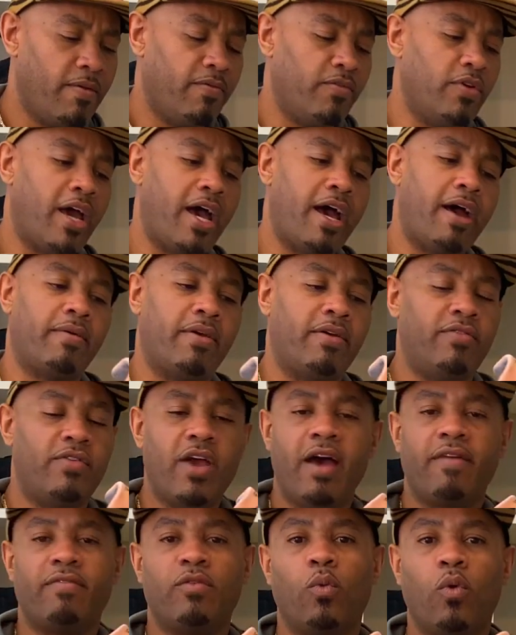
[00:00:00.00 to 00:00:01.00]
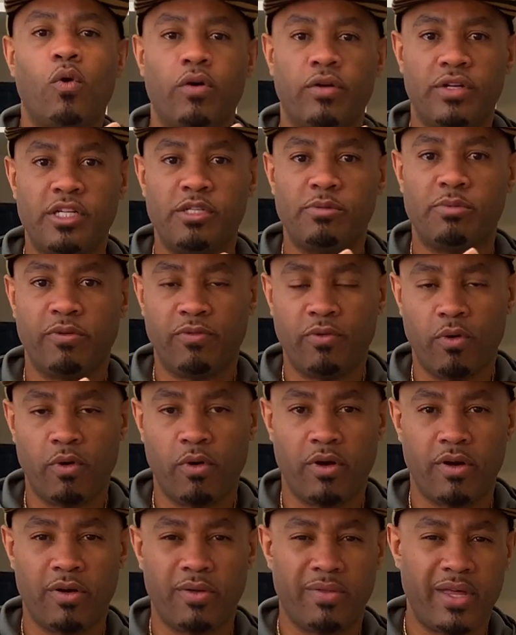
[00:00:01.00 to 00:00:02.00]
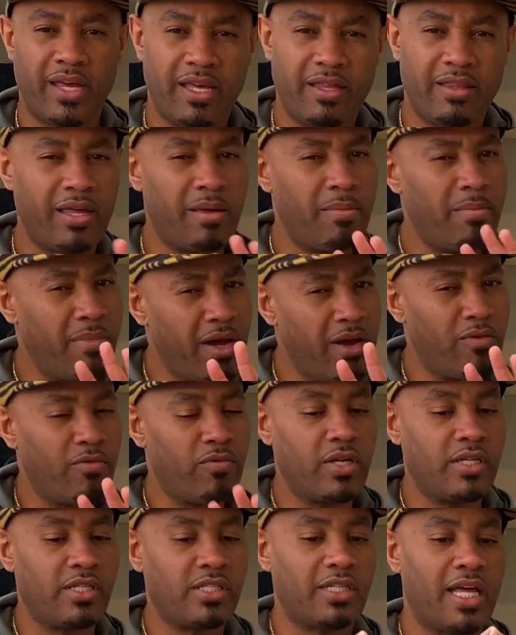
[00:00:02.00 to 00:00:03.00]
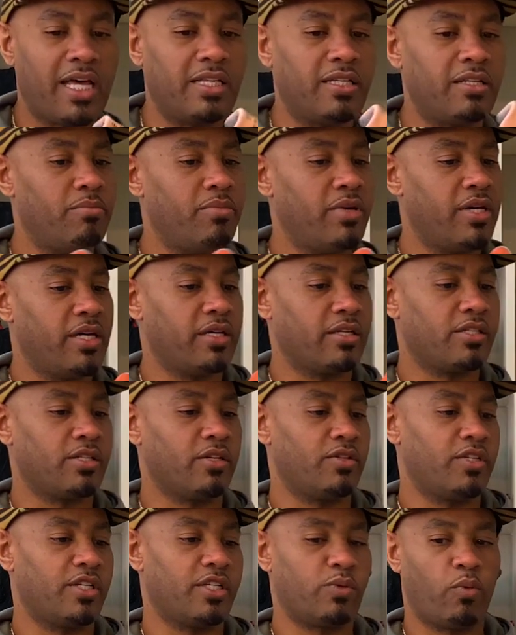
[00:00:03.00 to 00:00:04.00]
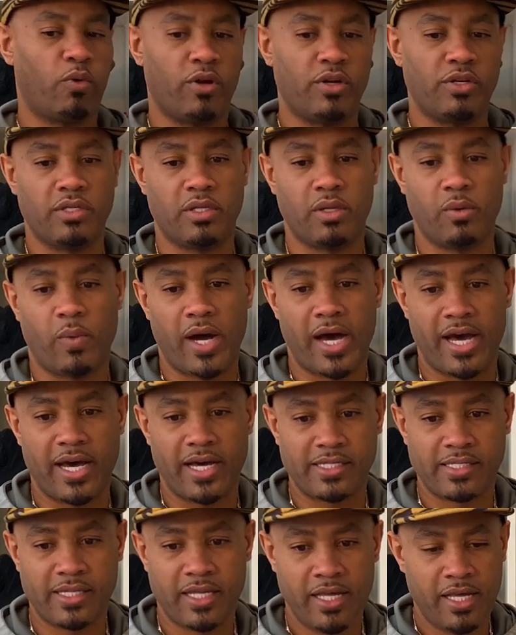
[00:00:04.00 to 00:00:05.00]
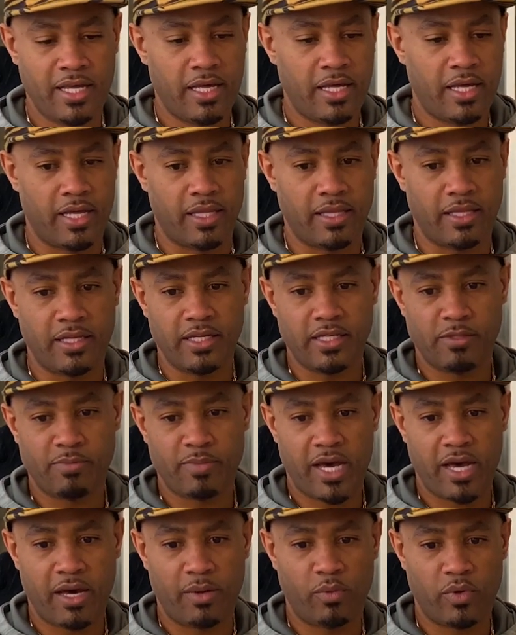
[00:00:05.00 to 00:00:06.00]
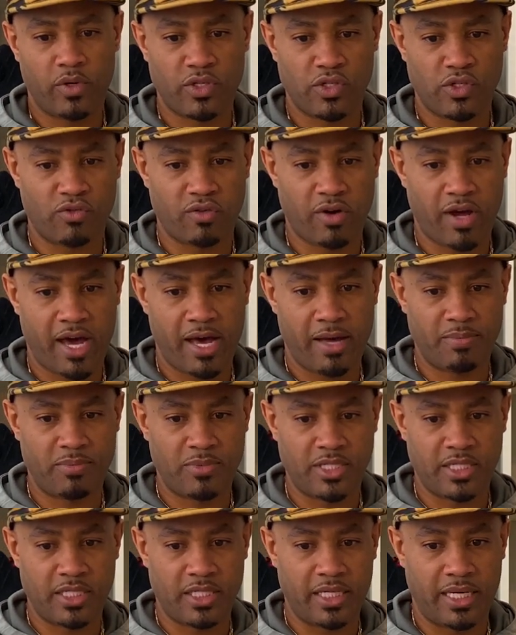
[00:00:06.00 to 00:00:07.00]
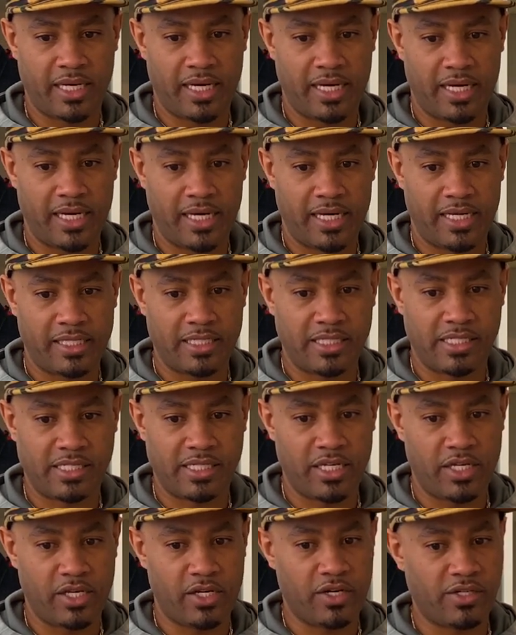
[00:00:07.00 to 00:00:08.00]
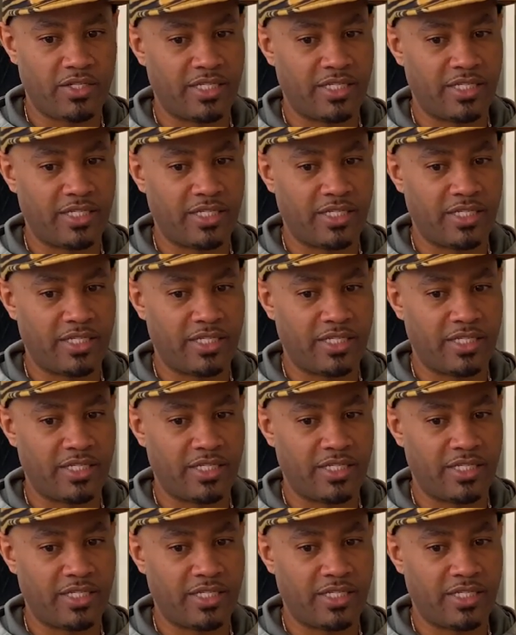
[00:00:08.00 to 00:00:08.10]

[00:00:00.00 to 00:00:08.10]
If you haven't worn these before, they may run slightly big, so just word to the wise. And these bad boys dropped, let's see here,